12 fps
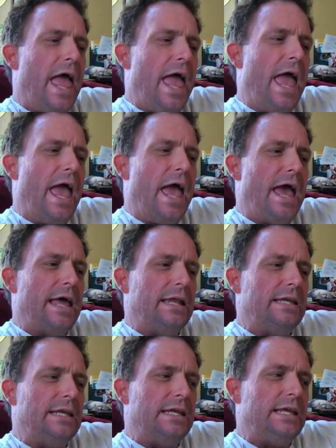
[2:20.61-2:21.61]

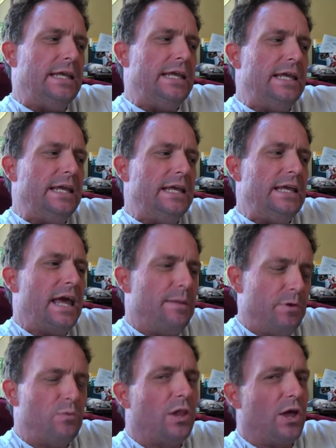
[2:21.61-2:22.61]
And he had
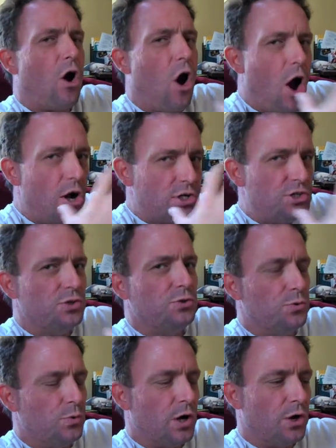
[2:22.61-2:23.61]
been really hard
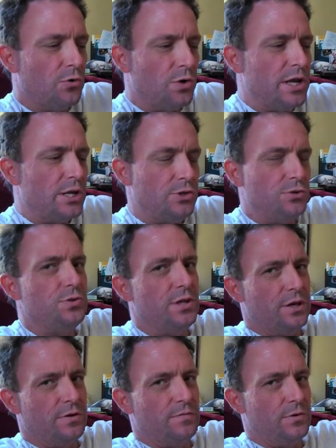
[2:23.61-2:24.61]
to agree to do the
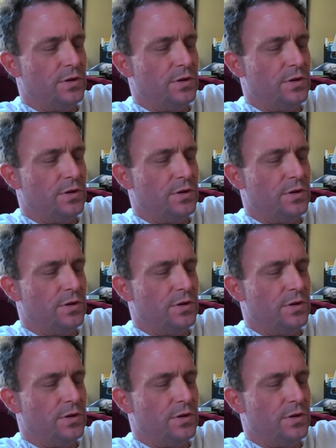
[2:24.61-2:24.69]
interview.